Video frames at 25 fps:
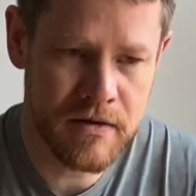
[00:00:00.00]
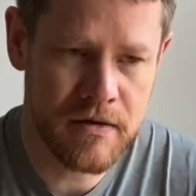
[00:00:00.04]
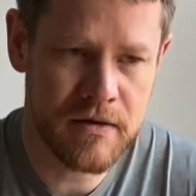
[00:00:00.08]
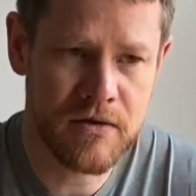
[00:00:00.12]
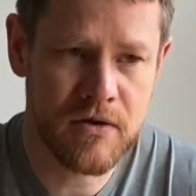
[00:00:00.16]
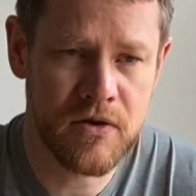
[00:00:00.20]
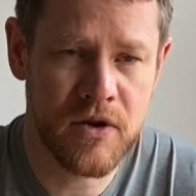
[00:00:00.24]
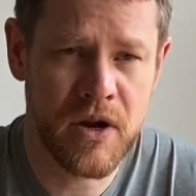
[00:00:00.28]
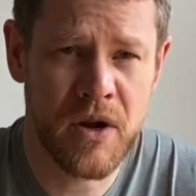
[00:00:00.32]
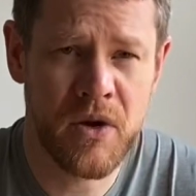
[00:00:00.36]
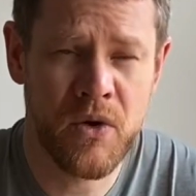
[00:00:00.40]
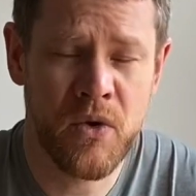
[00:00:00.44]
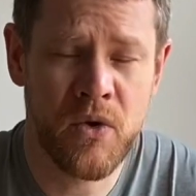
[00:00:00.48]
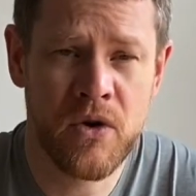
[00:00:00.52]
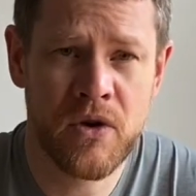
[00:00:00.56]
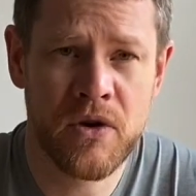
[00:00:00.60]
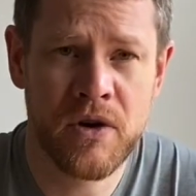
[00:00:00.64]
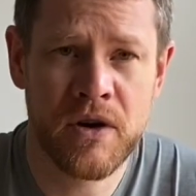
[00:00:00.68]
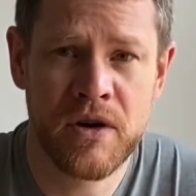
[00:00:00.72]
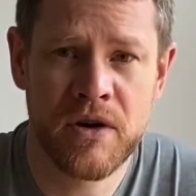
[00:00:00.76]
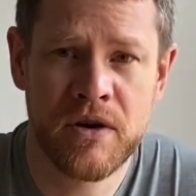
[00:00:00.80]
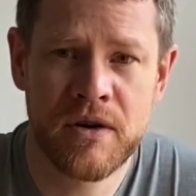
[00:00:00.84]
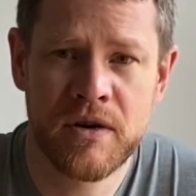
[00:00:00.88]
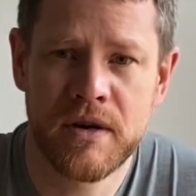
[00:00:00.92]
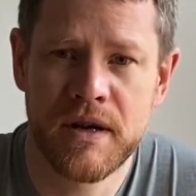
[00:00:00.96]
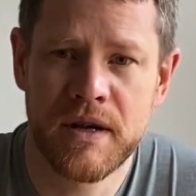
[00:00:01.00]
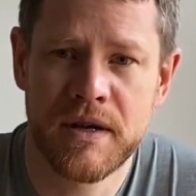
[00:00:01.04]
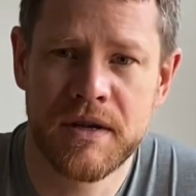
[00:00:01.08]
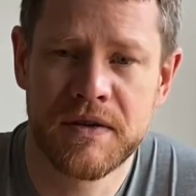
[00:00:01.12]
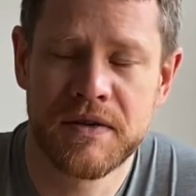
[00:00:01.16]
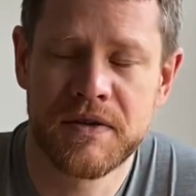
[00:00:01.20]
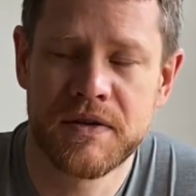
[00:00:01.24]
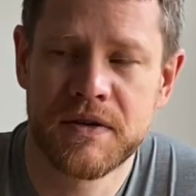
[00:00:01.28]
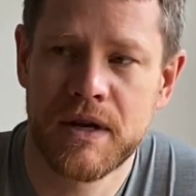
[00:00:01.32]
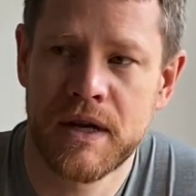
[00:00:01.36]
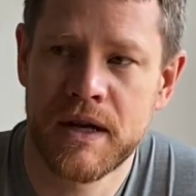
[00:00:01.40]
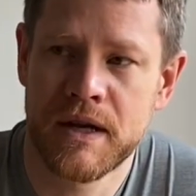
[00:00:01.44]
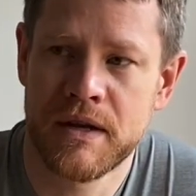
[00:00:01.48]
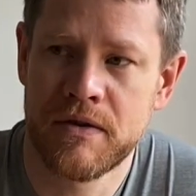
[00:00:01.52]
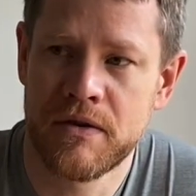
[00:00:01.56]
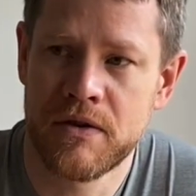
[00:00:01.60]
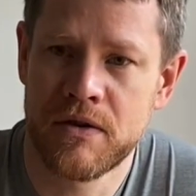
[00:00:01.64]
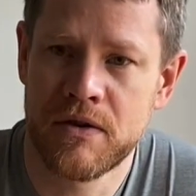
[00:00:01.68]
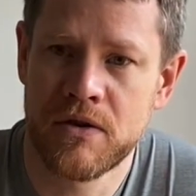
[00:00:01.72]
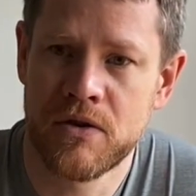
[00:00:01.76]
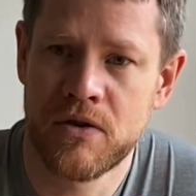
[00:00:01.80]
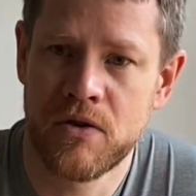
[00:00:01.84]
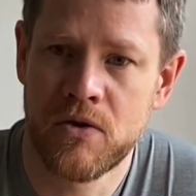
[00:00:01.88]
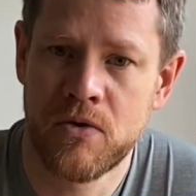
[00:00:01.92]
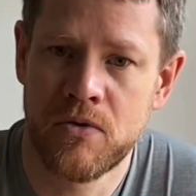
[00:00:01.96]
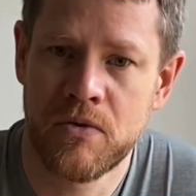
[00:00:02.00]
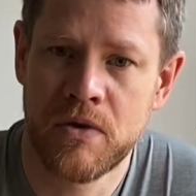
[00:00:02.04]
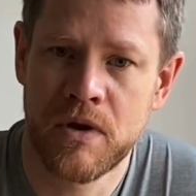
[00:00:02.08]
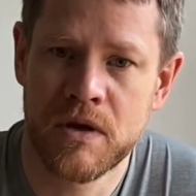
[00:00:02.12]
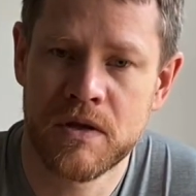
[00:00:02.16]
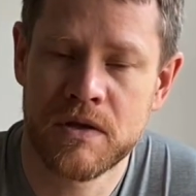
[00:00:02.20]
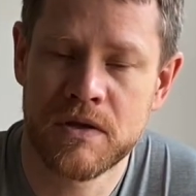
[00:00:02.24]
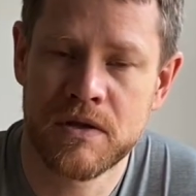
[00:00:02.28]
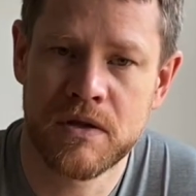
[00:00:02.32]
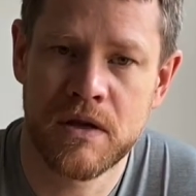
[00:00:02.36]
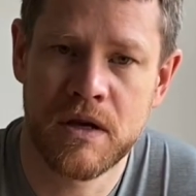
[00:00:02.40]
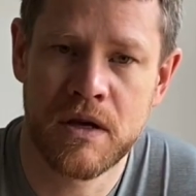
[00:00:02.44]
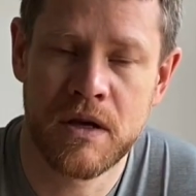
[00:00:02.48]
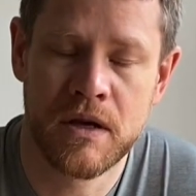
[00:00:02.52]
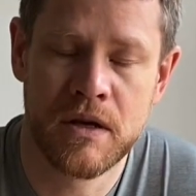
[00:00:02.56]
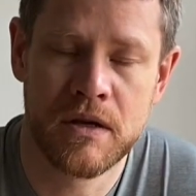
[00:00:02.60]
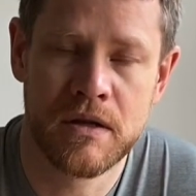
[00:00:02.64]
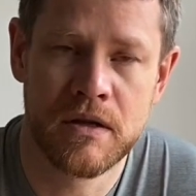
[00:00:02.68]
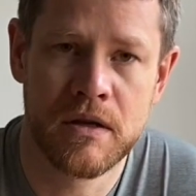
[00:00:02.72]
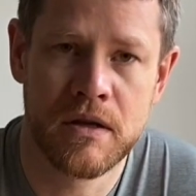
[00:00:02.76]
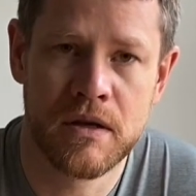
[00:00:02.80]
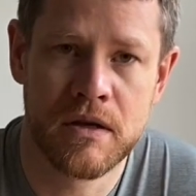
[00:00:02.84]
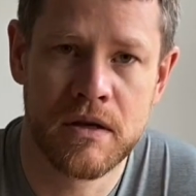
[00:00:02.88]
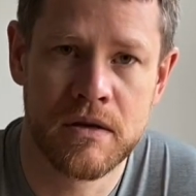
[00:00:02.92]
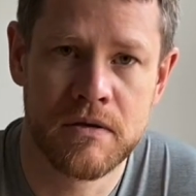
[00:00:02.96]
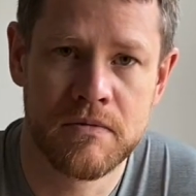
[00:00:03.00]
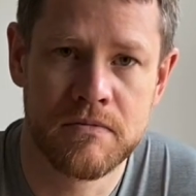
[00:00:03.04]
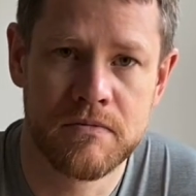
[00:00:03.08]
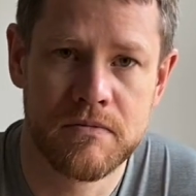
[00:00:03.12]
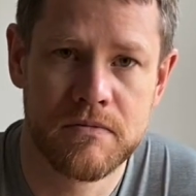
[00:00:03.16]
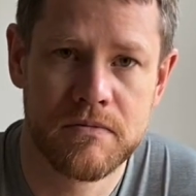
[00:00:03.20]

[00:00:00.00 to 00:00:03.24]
you can order is either just the